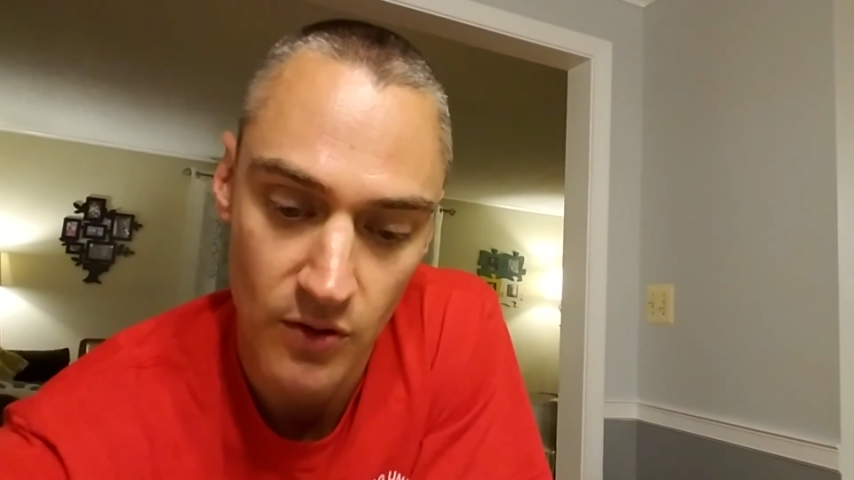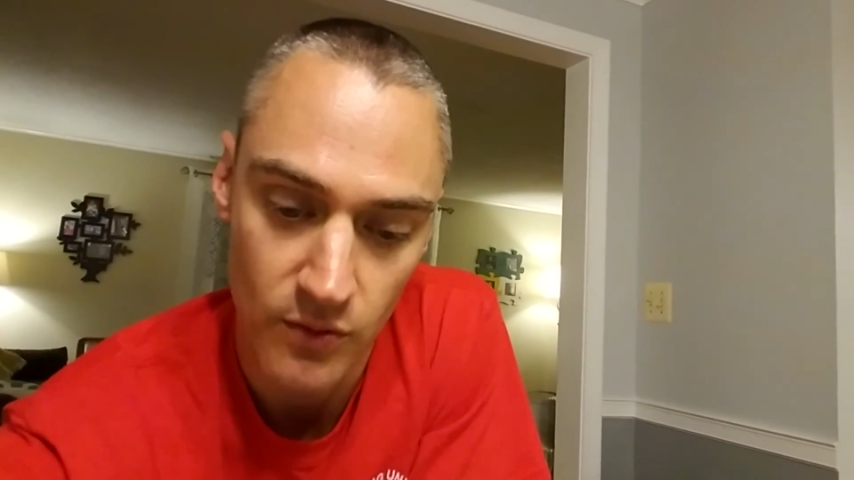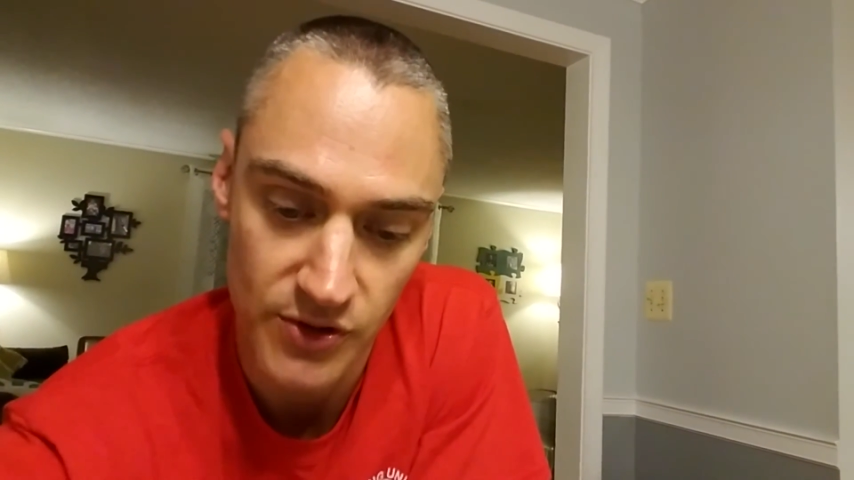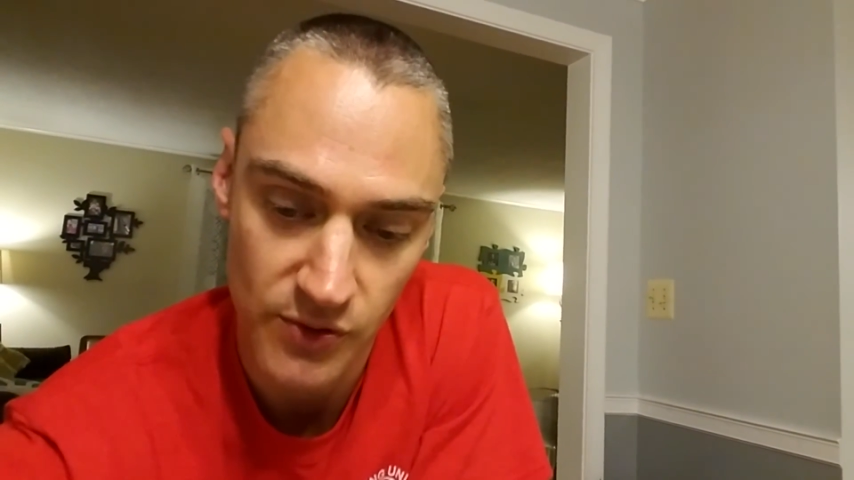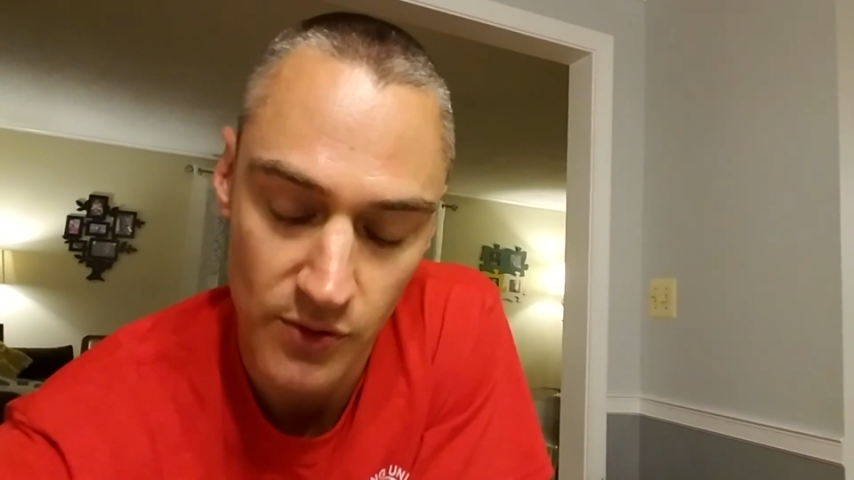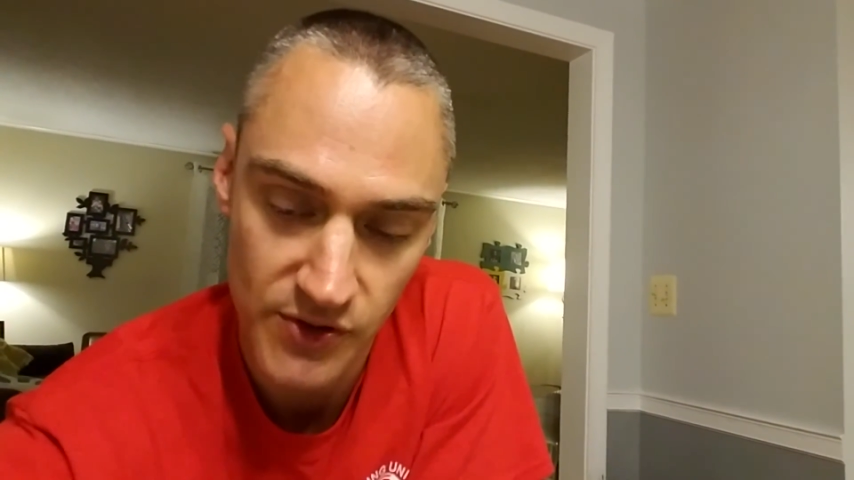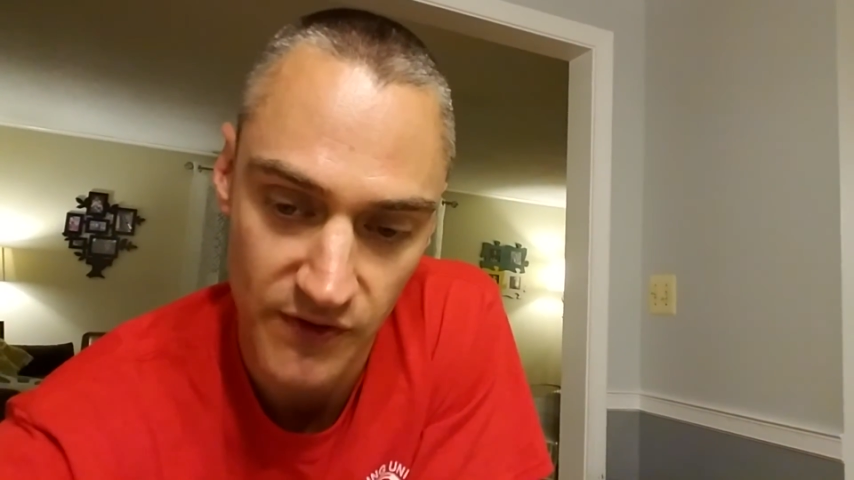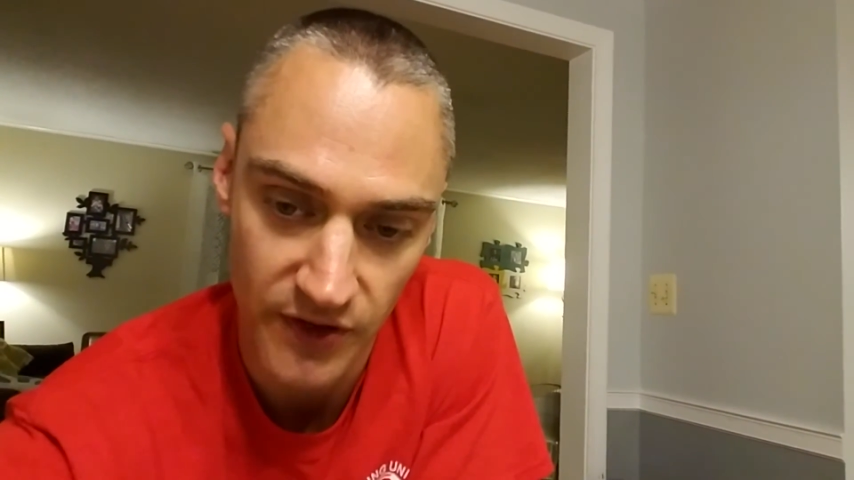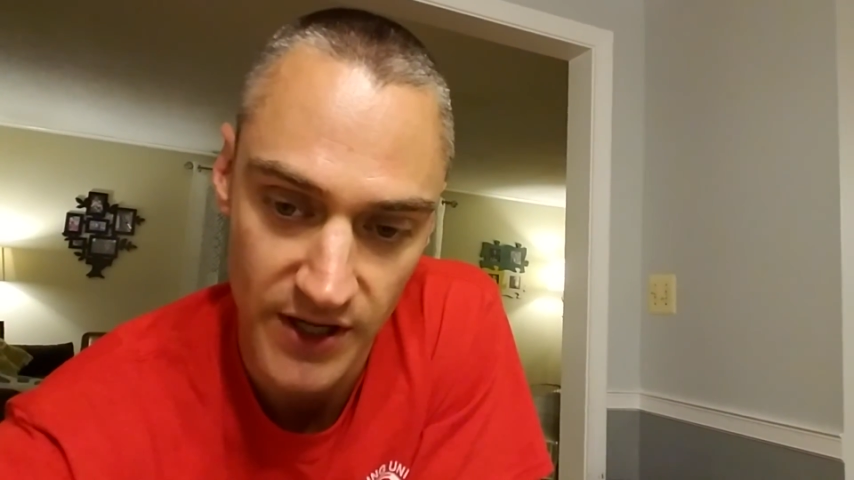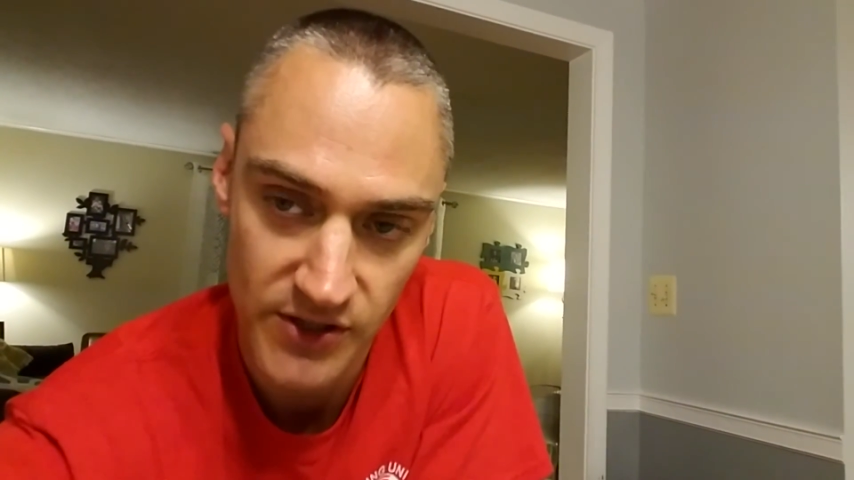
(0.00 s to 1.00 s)

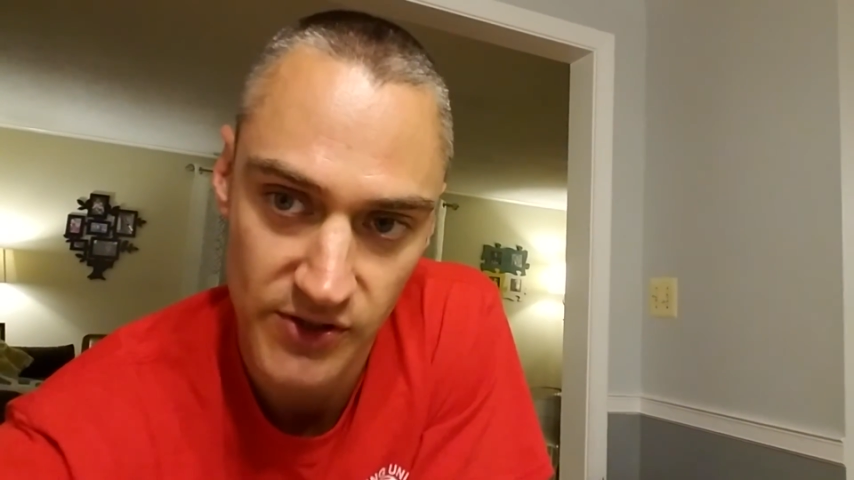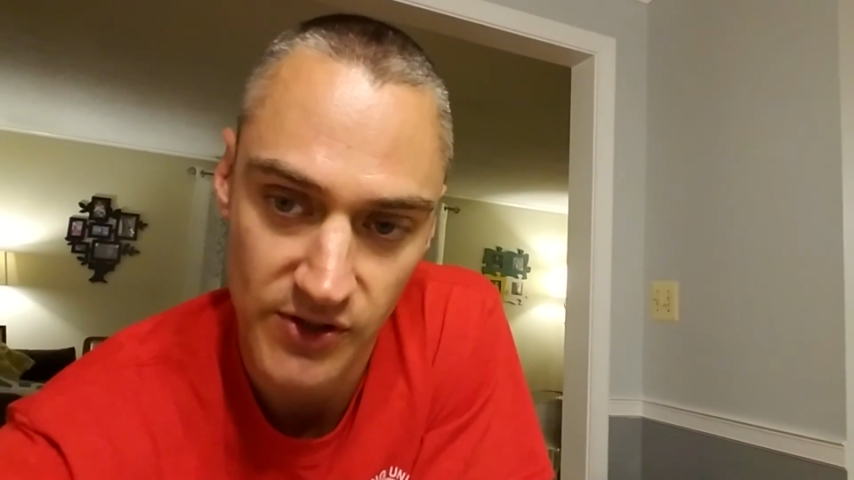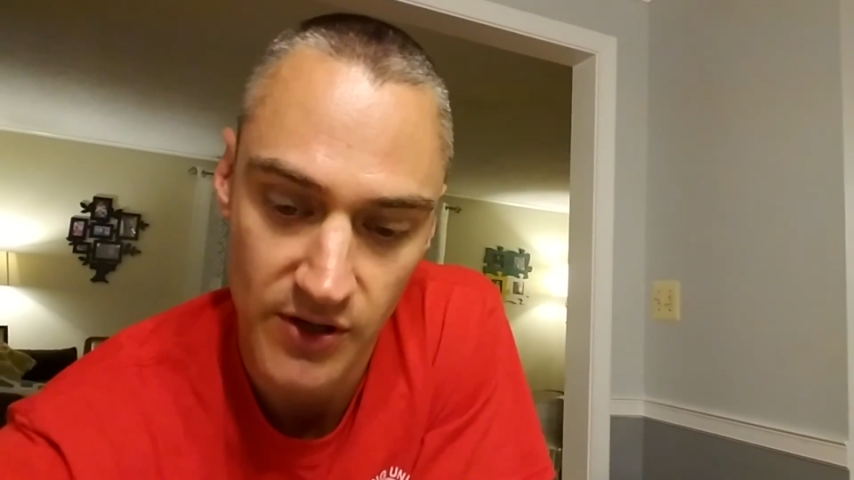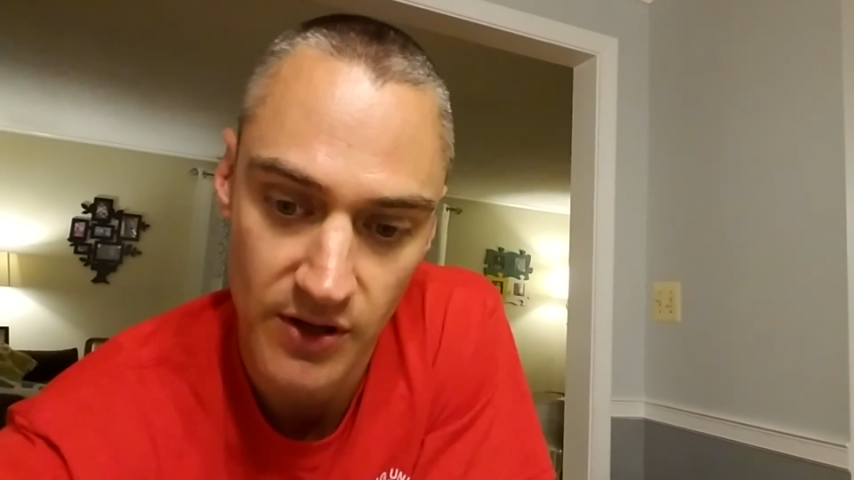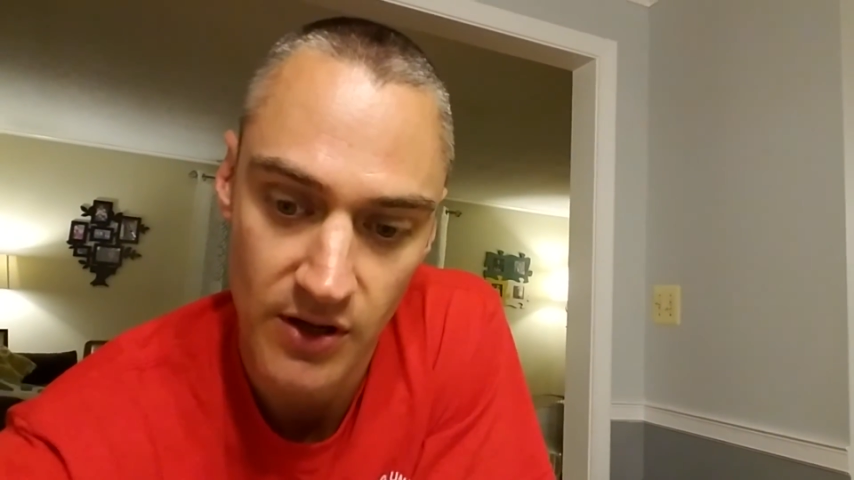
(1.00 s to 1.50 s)
resourcefulness,